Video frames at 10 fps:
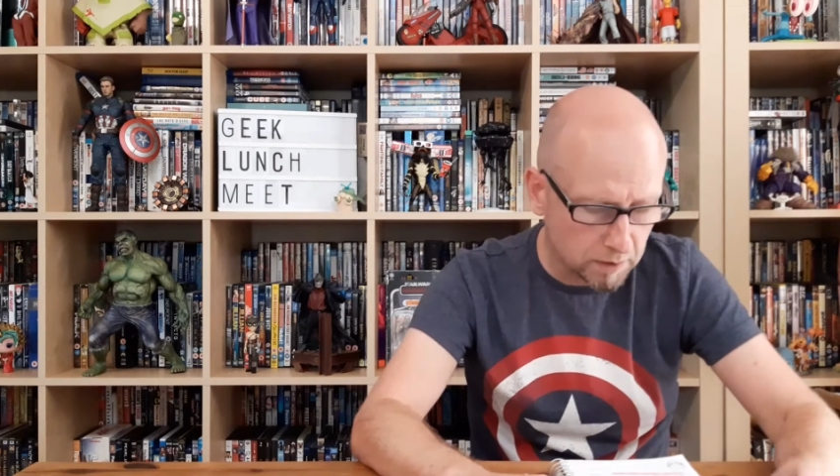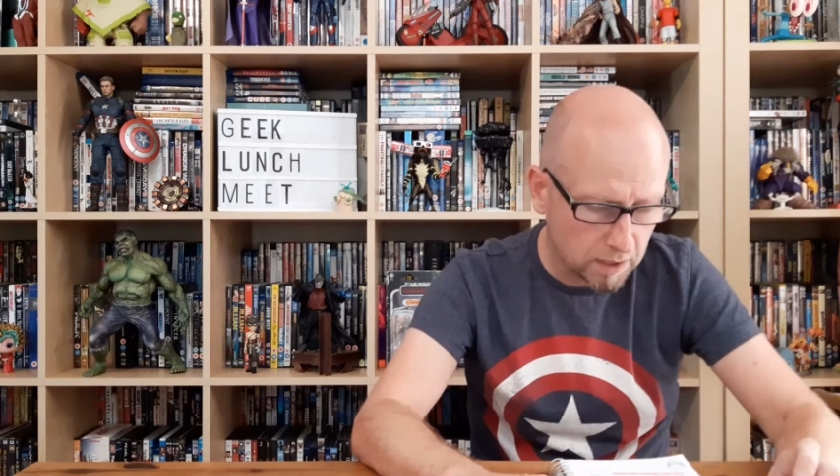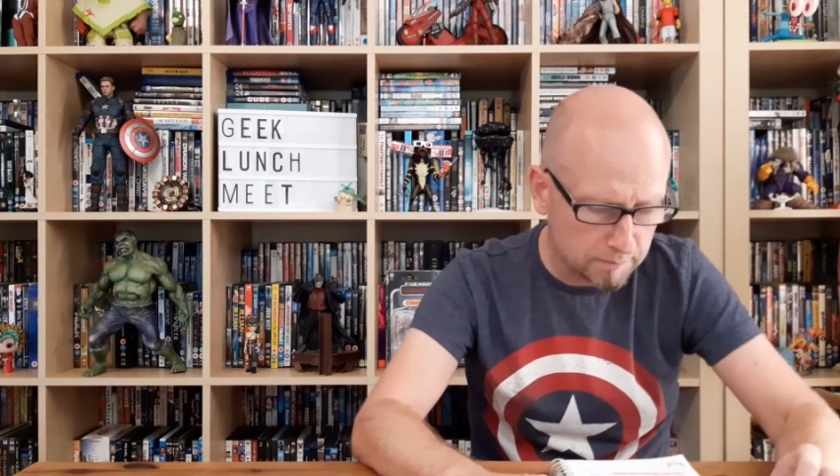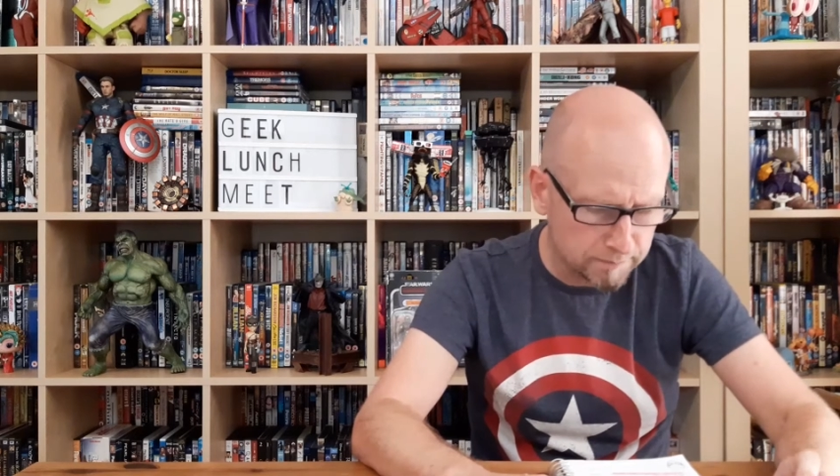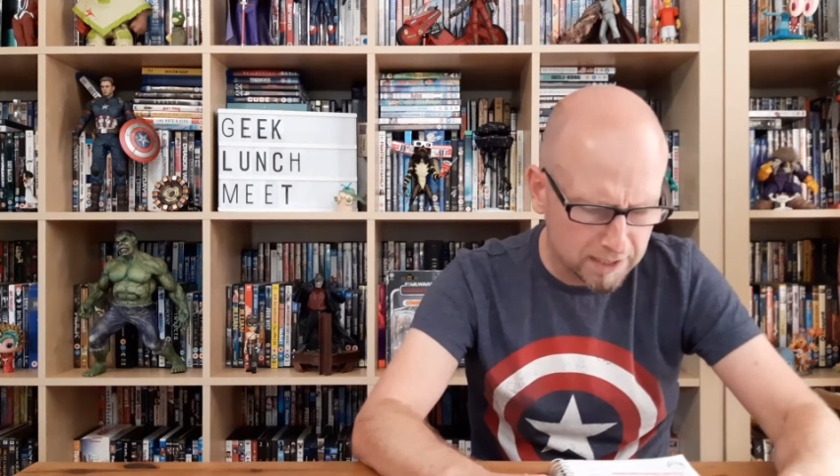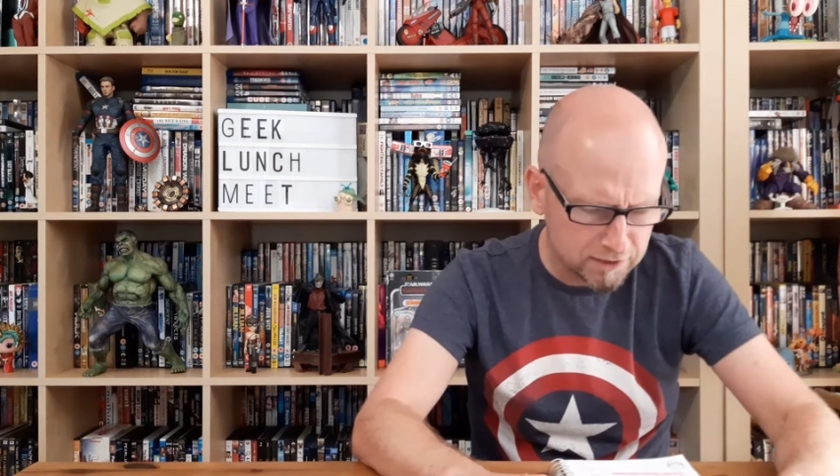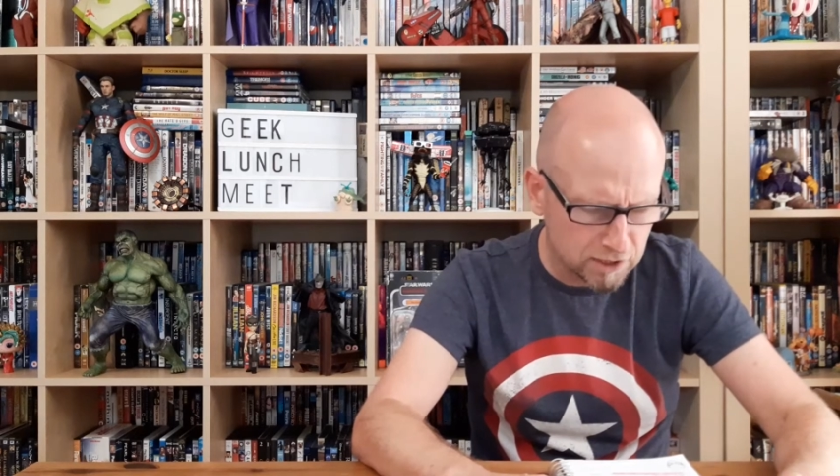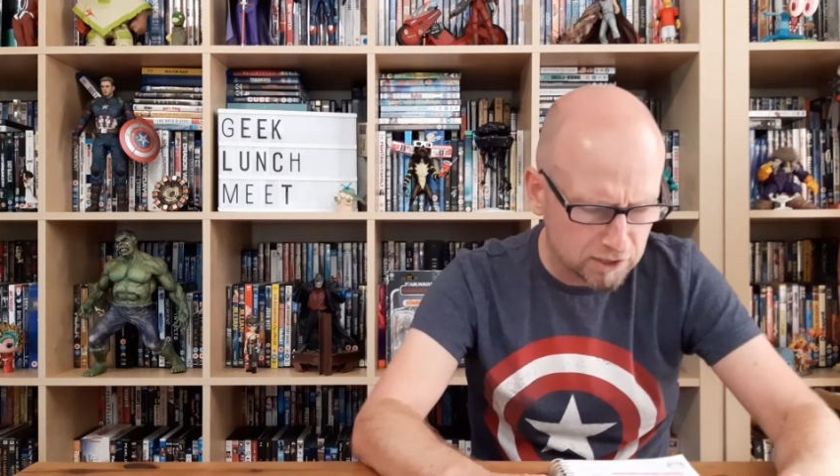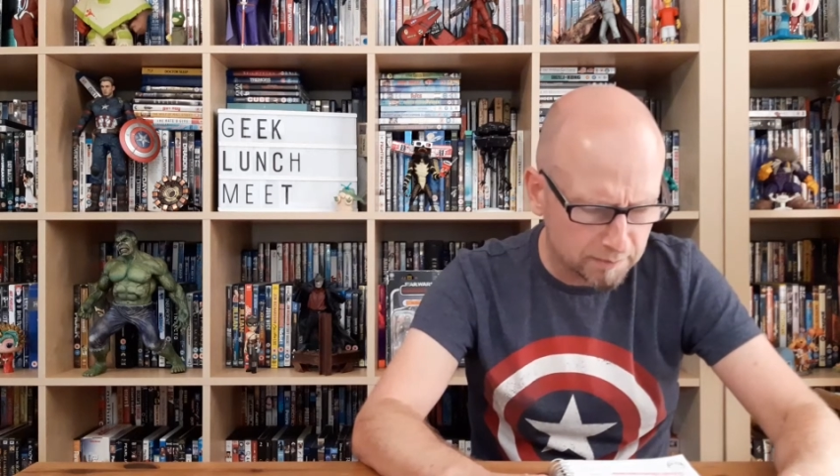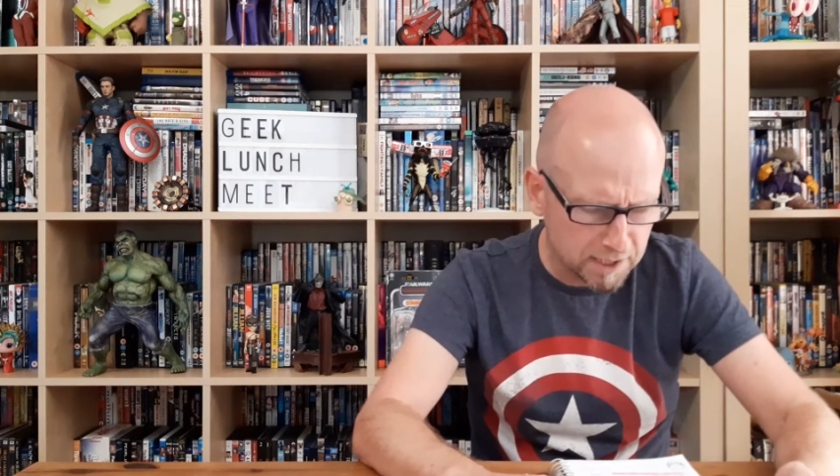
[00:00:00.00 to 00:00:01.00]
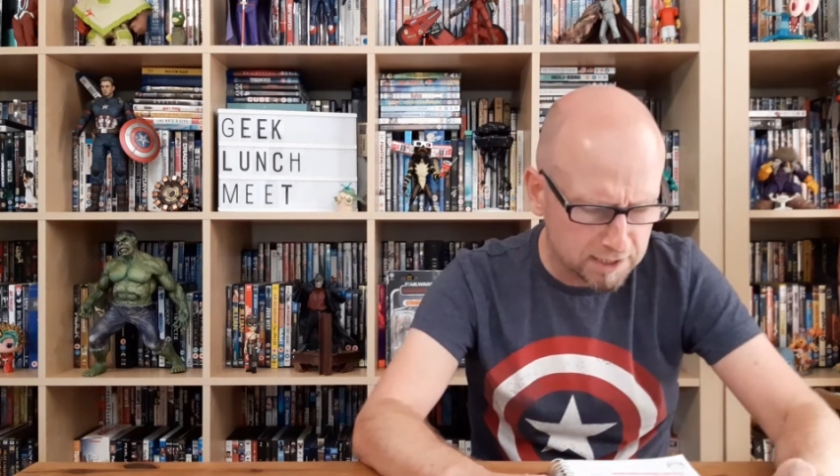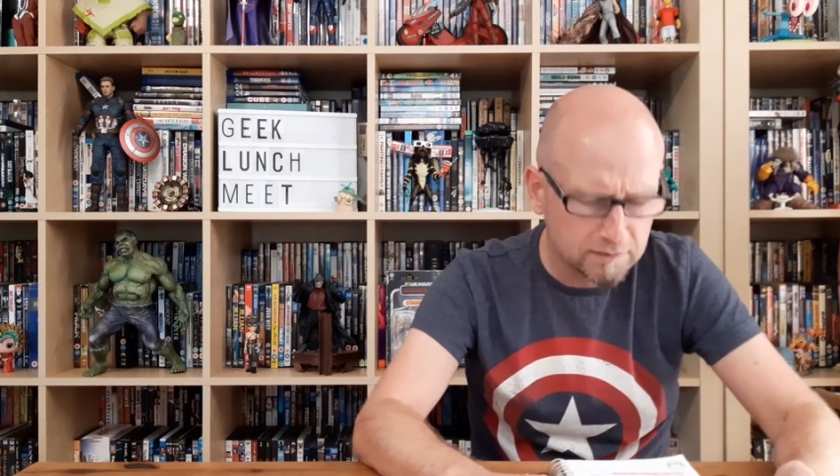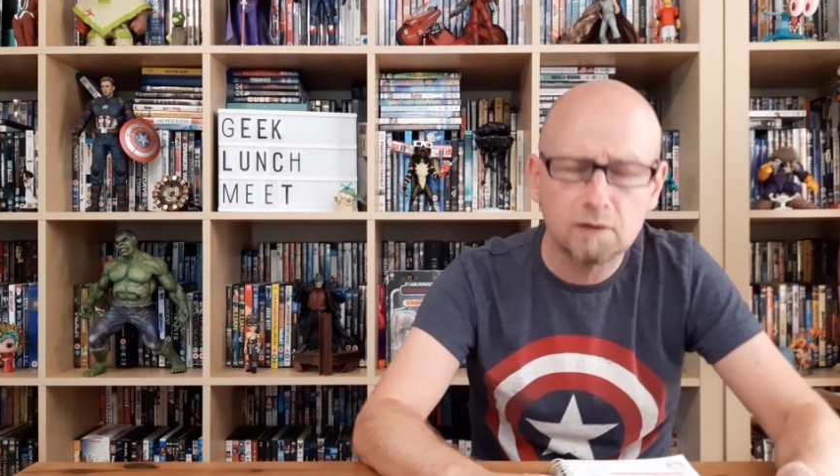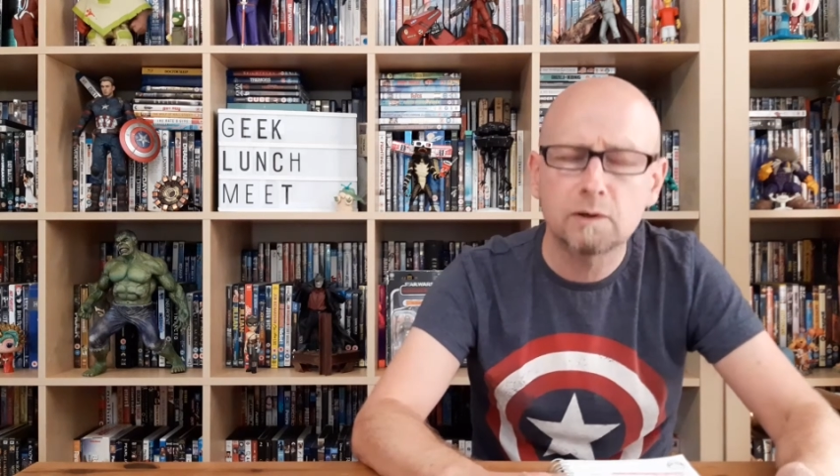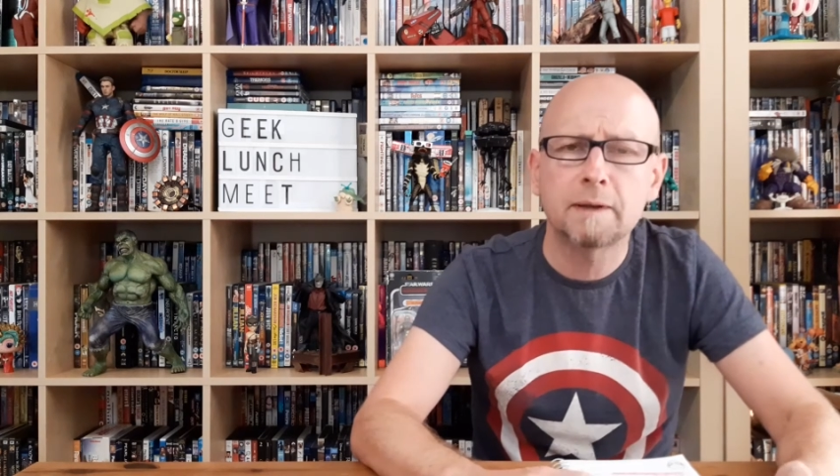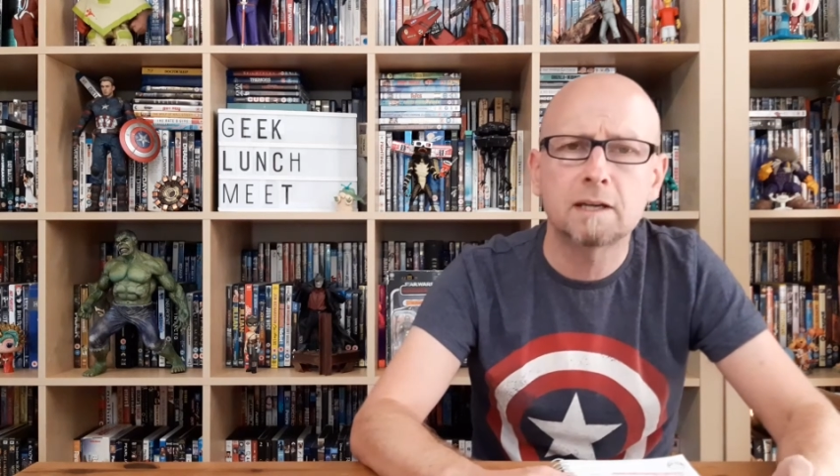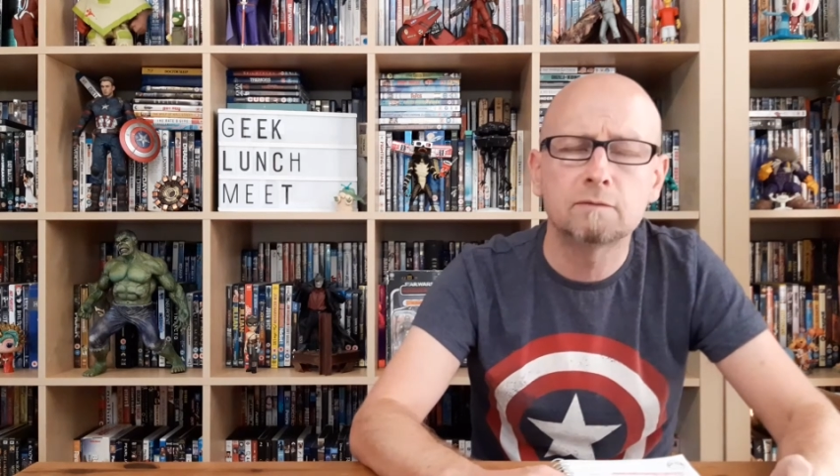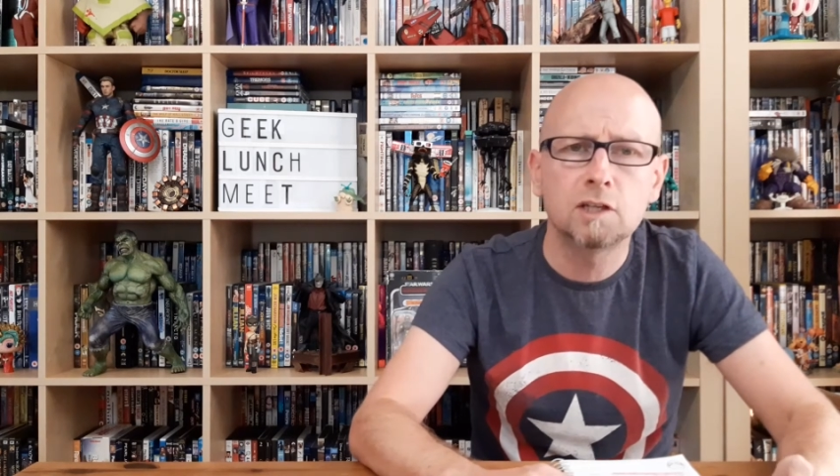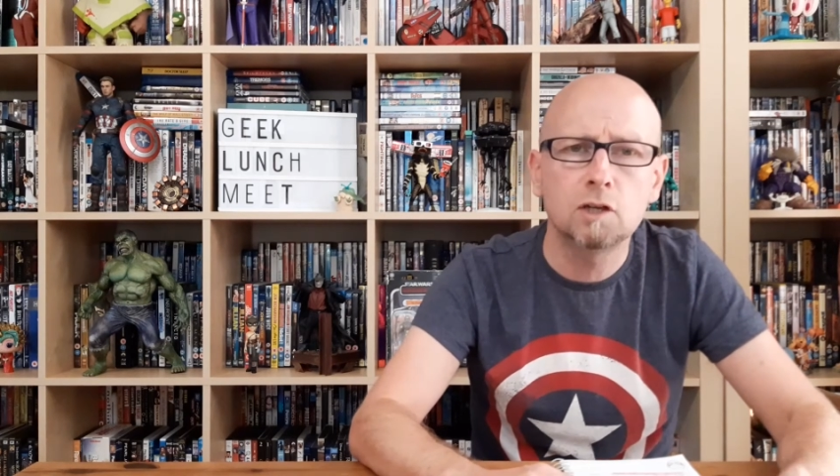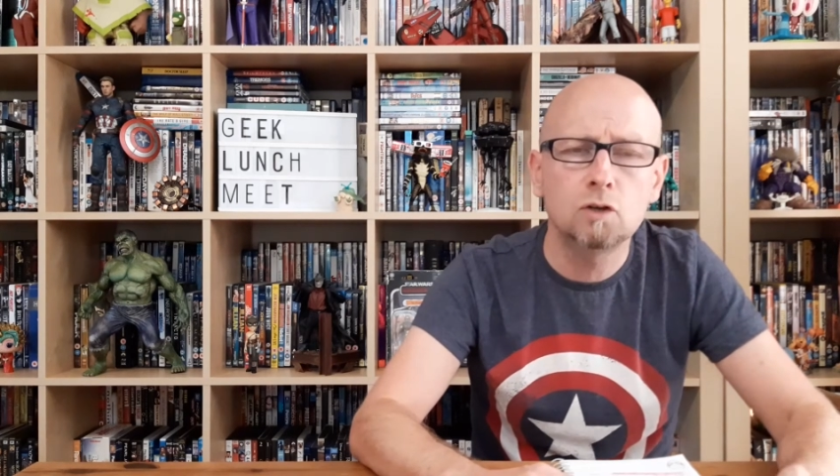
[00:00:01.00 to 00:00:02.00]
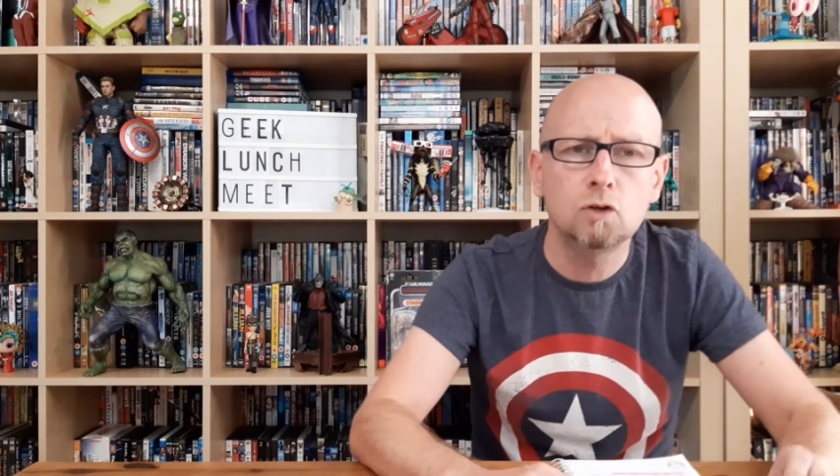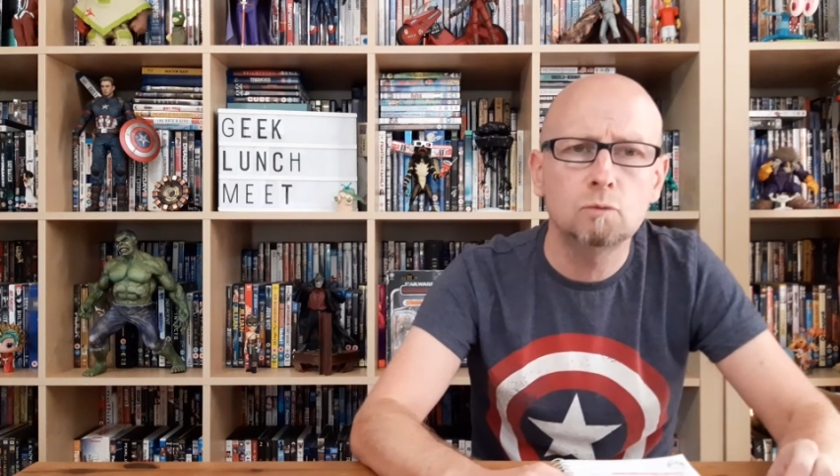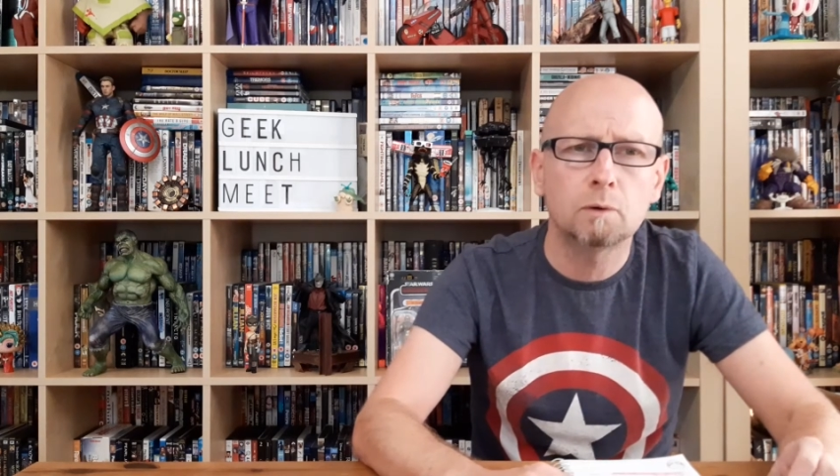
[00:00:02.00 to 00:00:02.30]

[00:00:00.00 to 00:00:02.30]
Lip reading: Yeah, the Japanese have done a remake of Cube